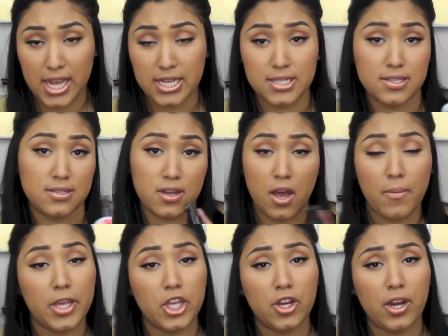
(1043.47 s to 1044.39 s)
It does
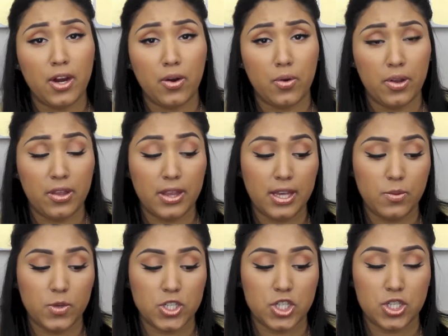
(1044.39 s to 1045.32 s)
not make your hair oily,
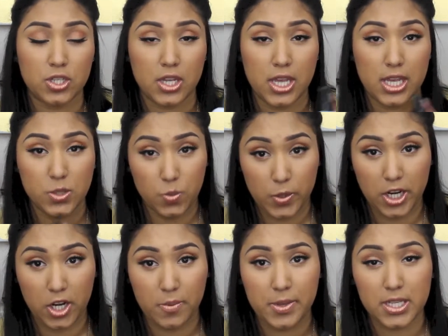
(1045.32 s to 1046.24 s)
which is
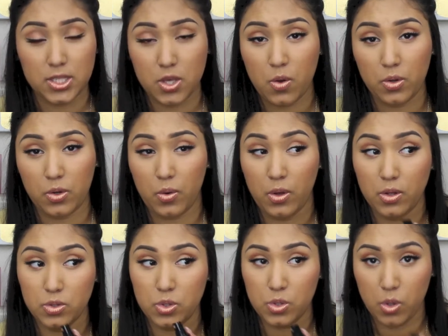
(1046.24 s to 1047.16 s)
weird because coconut
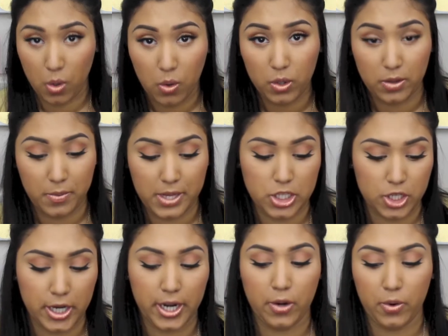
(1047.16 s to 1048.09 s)
oil totally makes
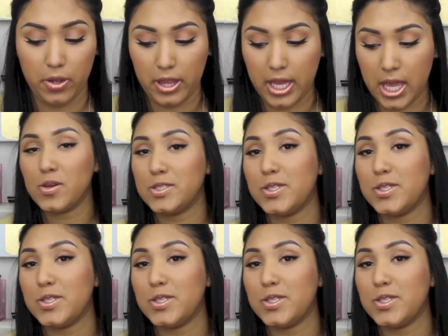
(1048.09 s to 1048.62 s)
your hair oily.